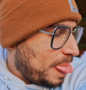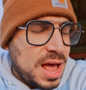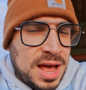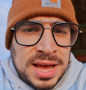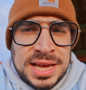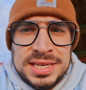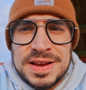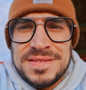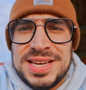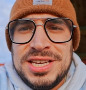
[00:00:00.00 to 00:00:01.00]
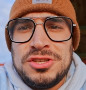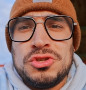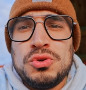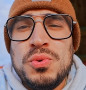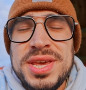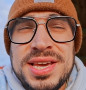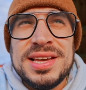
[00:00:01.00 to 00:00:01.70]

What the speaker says: I definitely need to tweak